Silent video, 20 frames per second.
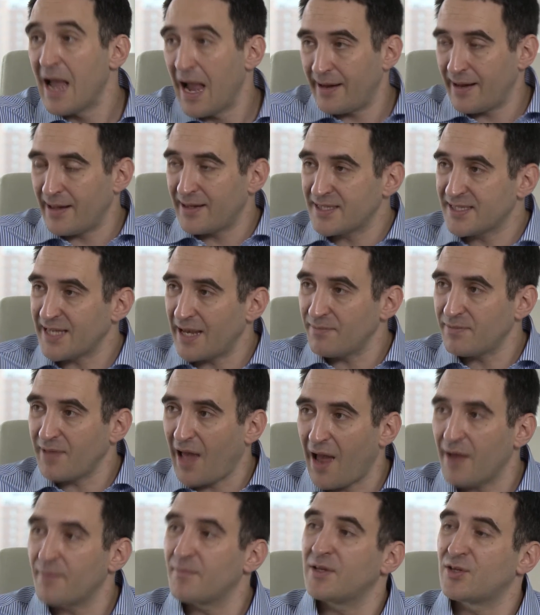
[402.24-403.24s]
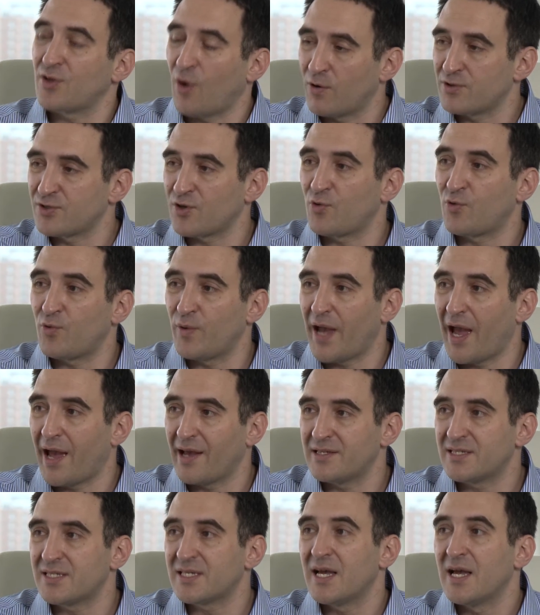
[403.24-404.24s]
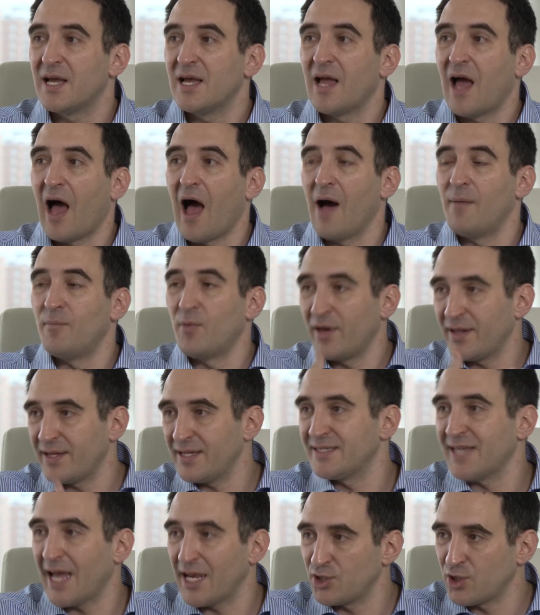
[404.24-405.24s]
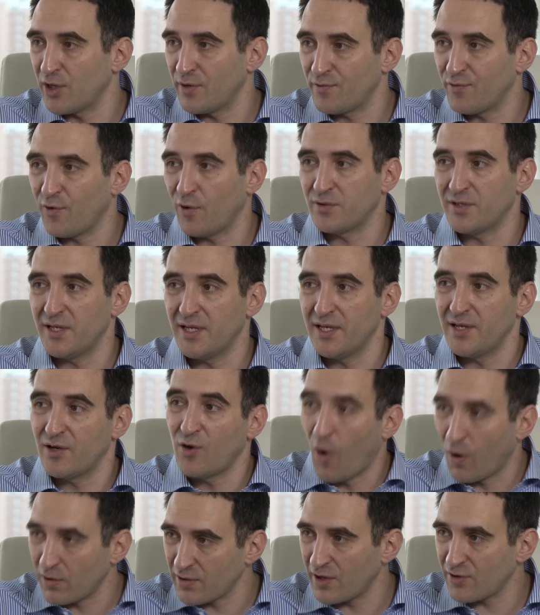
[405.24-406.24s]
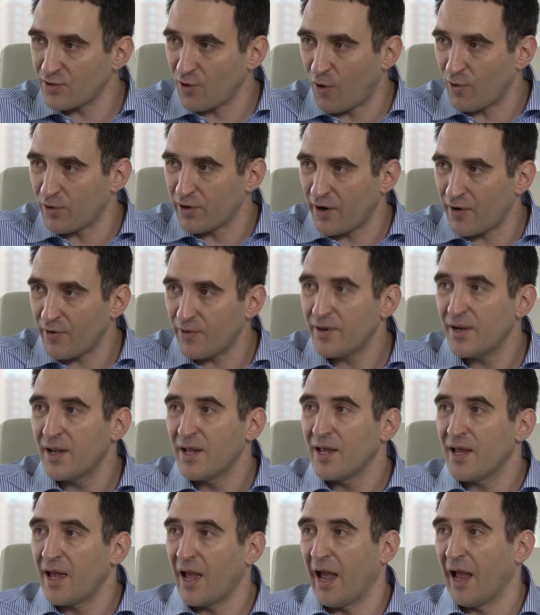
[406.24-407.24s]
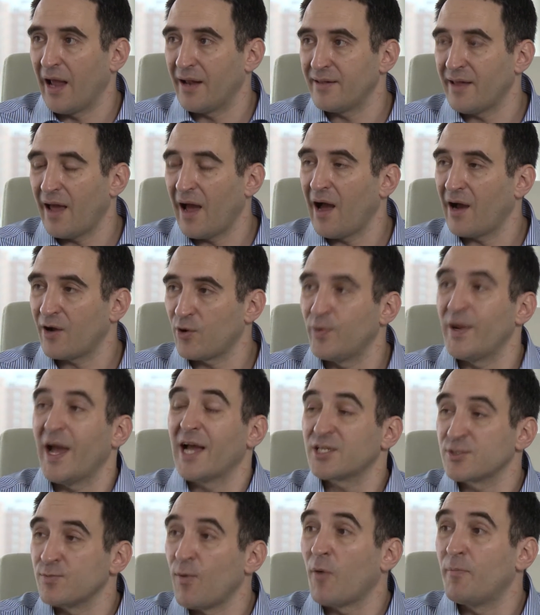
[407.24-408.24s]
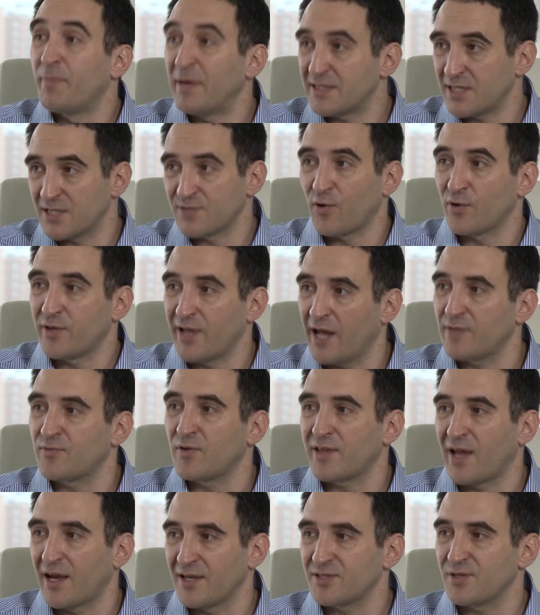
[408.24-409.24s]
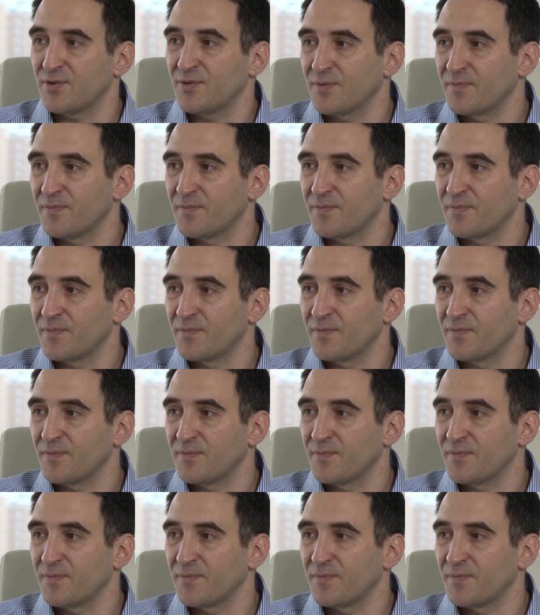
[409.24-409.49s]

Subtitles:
And at the same time, it also creates monetization for the content owner and creates more business for the advertiser.